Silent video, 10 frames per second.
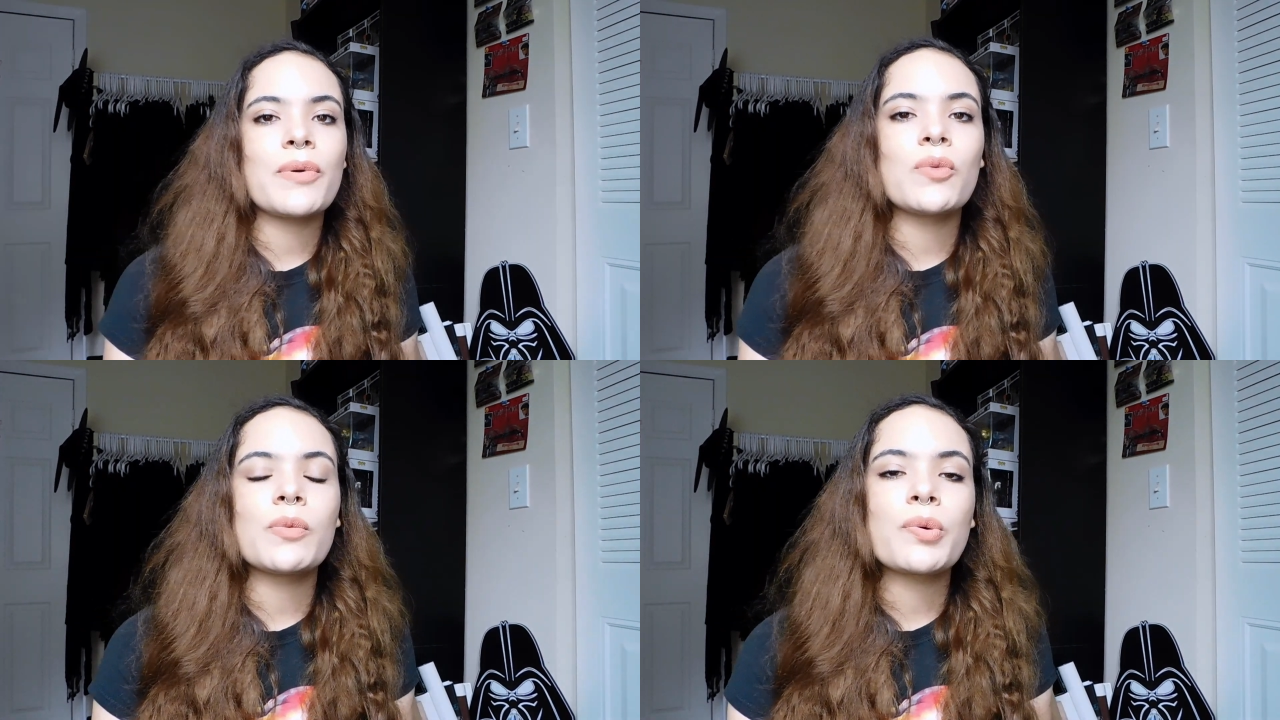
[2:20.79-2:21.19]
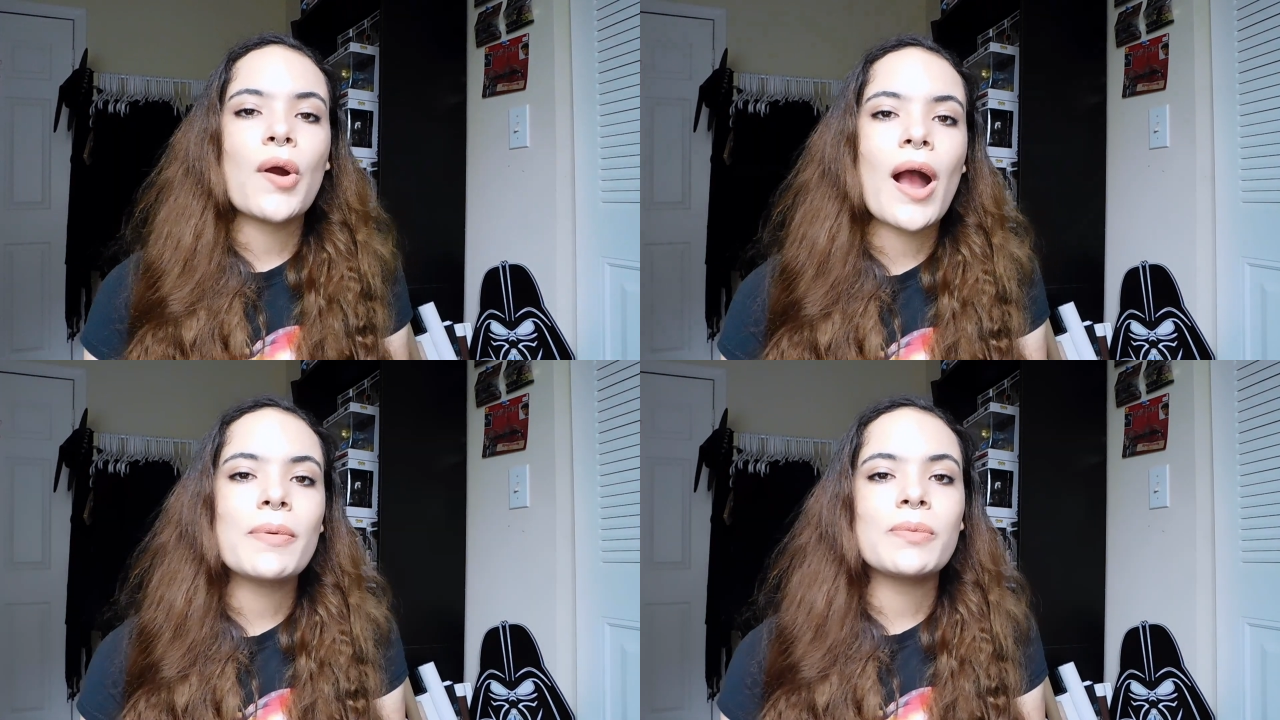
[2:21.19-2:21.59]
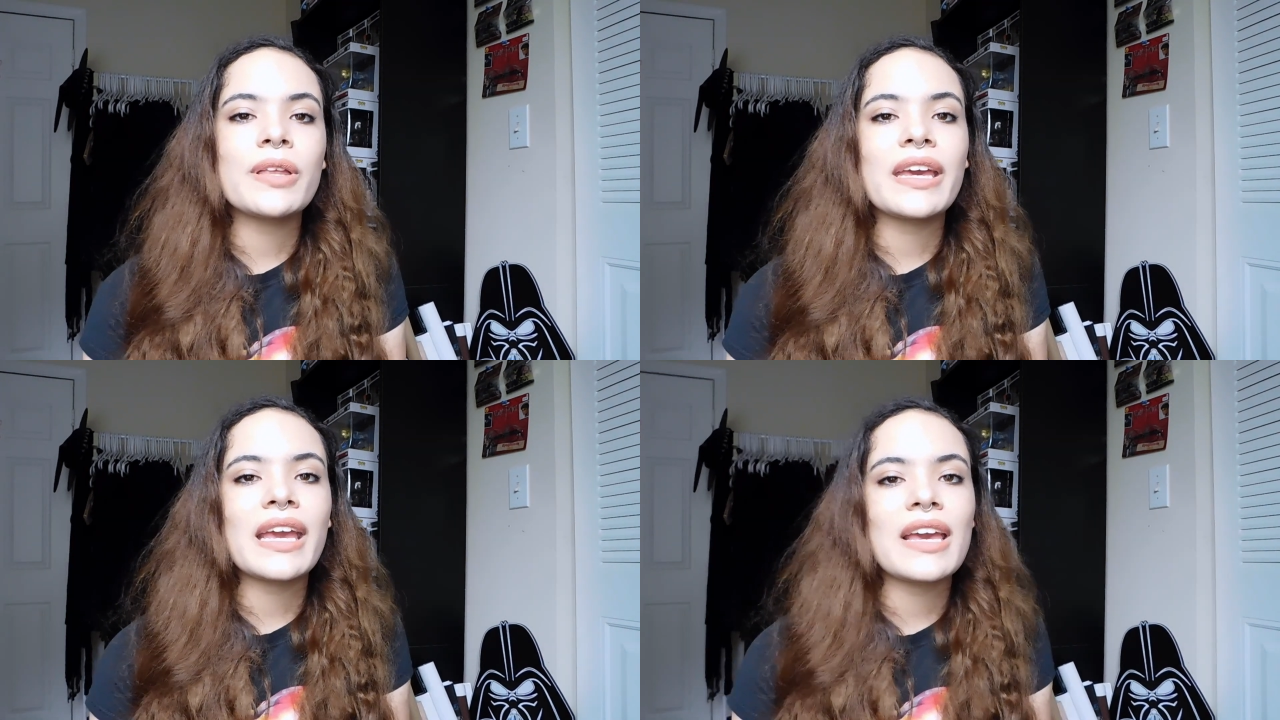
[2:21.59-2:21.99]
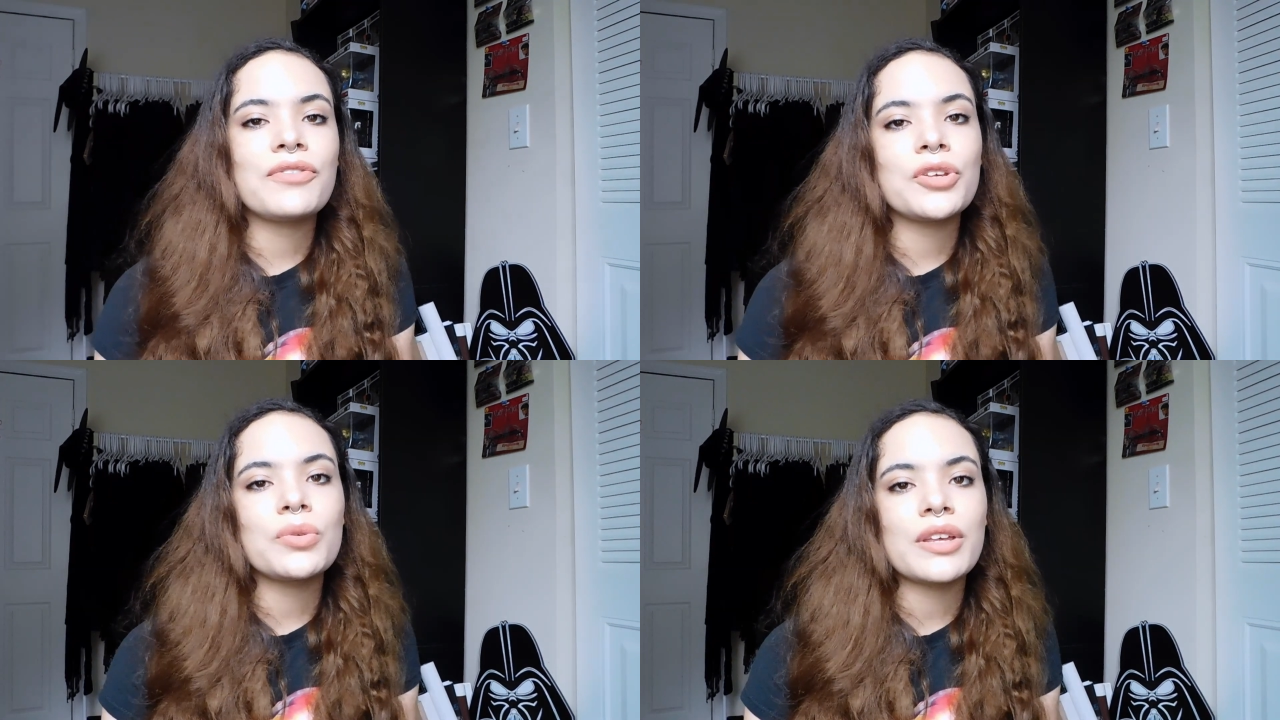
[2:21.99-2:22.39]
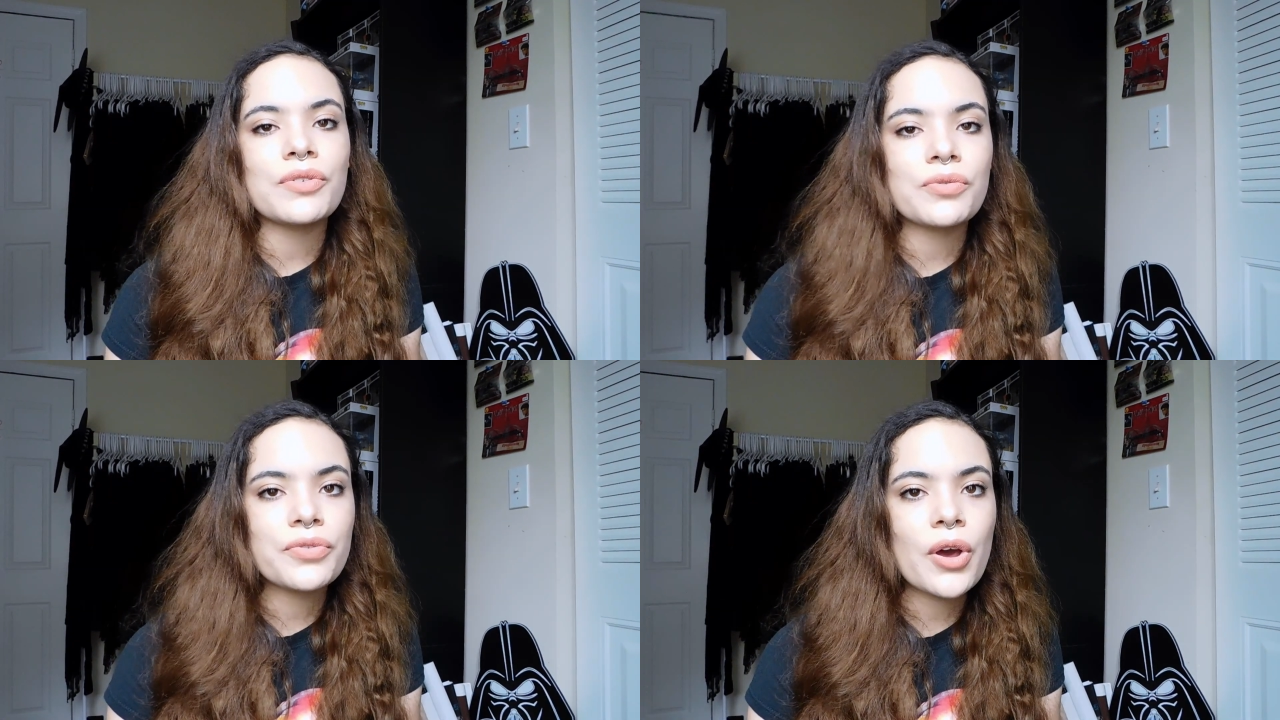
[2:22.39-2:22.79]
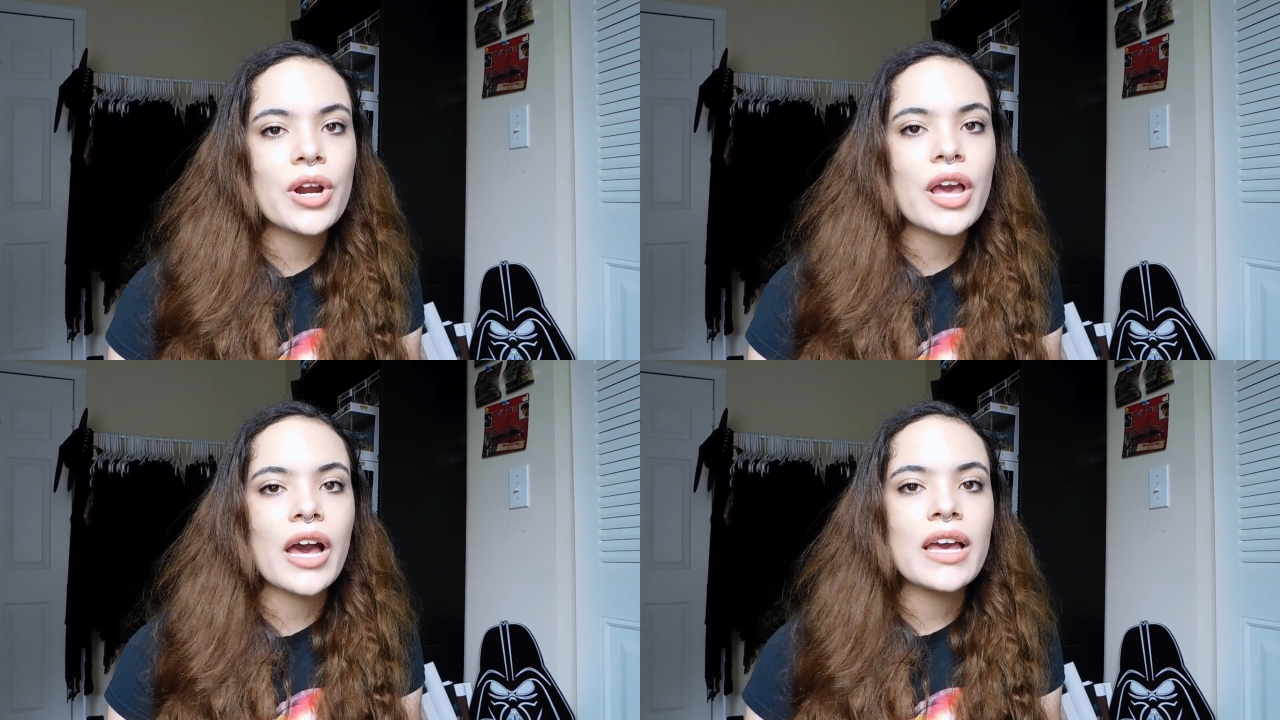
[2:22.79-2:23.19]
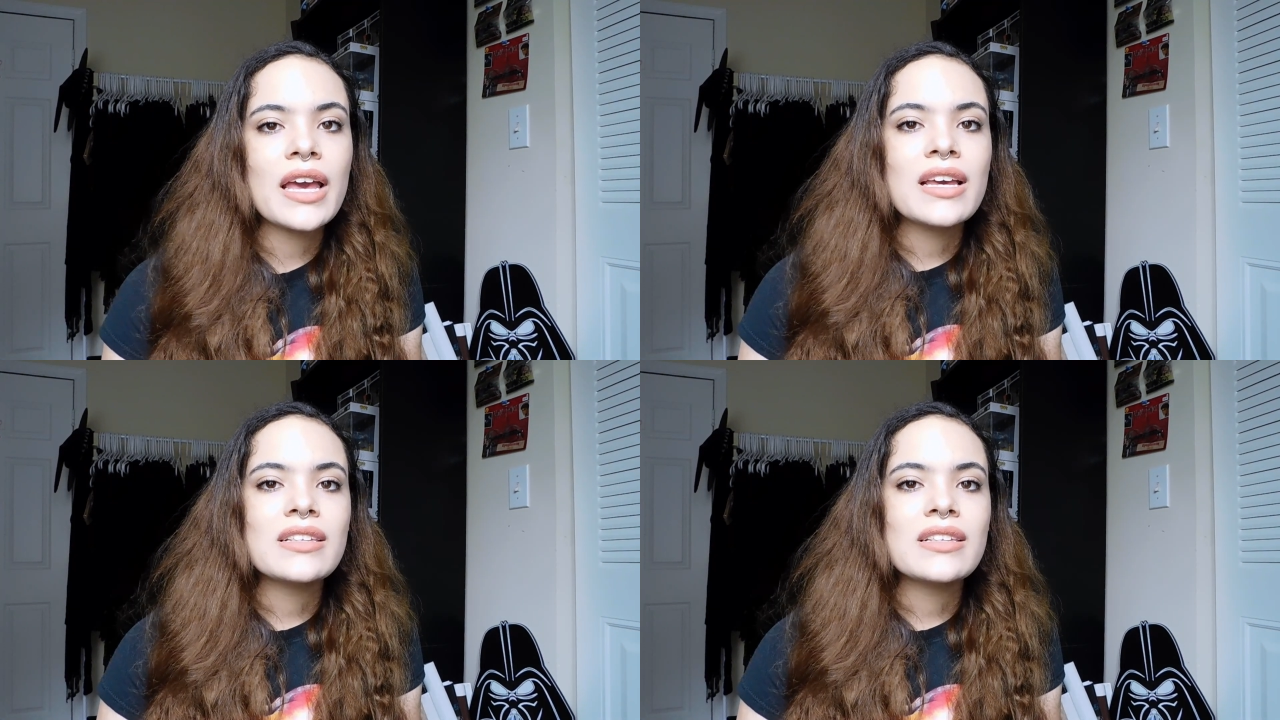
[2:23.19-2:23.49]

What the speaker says: but we'll probably, if you live in Florida,